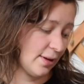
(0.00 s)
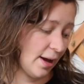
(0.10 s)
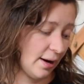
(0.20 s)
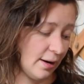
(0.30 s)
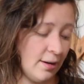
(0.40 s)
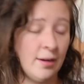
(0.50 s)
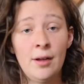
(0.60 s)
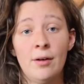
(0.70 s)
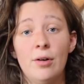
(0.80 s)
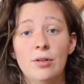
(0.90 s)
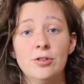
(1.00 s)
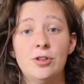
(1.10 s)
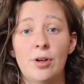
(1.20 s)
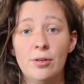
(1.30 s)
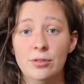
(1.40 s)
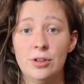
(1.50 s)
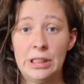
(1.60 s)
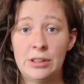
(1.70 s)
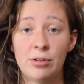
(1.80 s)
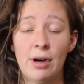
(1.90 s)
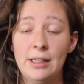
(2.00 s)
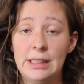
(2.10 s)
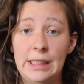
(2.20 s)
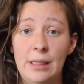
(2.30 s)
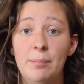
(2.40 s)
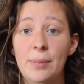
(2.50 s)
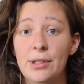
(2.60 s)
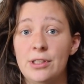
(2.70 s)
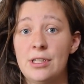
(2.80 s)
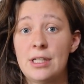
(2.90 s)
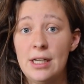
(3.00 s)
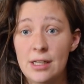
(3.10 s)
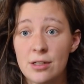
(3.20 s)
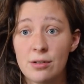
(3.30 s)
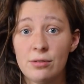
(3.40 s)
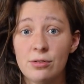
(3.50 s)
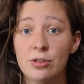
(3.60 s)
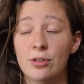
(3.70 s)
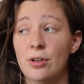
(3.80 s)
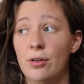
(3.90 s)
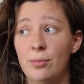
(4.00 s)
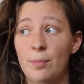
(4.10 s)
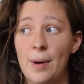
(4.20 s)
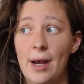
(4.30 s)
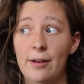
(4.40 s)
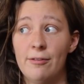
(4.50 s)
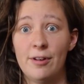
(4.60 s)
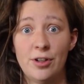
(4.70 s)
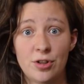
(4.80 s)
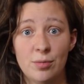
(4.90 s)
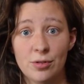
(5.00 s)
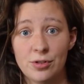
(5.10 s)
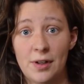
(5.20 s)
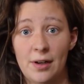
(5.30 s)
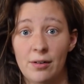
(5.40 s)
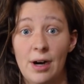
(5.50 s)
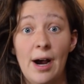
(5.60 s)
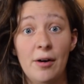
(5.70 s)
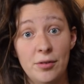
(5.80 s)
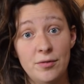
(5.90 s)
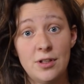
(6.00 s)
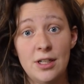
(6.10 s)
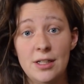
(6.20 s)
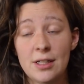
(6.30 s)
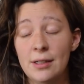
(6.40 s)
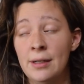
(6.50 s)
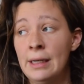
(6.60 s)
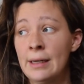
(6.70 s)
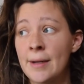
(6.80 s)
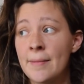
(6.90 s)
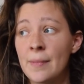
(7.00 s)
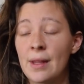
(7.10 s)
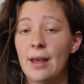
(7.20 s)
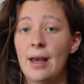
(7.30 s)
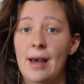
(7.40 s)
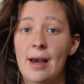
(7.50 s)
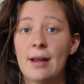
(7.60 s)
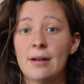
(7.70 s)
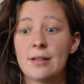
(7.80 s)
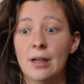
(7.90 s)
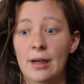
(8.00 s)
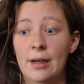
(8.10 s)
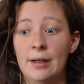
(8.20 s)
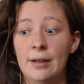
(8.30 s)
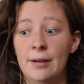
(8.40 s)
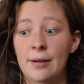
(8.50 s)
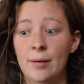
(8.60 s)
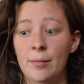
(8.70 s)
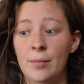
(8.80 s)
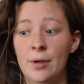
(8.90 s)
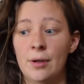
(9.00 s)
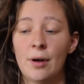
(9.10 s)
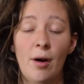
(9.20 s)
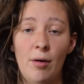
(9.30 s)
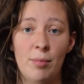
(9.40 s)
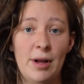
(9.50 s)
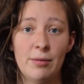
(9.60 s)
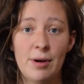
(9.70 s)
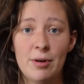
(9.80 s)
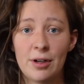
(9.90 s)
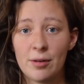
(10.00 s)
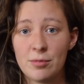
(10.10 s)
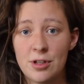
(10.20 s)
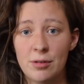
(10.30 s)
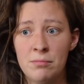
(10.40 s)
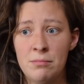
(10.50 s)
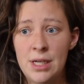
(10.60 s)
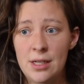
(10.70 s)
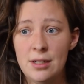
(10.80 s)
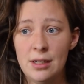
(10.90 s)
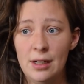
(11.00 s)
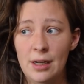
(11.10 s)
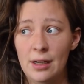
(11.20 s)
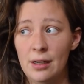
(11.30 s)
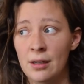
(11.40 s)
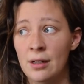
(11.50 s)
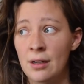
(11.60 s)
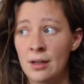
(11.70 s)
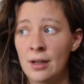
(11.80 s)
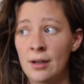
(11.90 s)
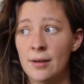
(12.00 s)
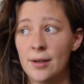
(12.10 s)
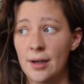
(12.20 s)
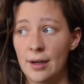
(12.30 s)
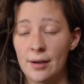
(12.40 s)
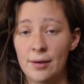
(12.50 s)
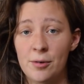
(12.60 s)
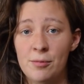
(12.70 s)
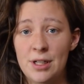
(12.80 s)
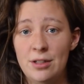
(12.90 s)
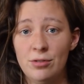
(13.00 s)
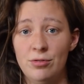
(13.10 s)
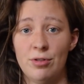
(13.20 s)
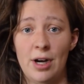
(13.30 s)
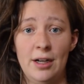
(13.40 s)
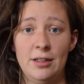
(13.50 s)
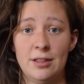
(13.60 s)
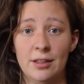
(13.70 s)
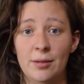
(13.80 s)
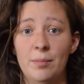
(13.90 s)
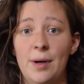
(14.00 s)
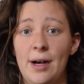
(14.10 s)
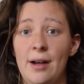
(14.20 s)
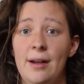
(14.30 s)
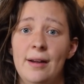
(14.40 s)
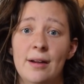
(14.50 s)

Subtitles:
then also to try to keep it seasonal. So don't buy vegetables that are out of season. And oh, by the way, when it comes to meat eating, we do try to buy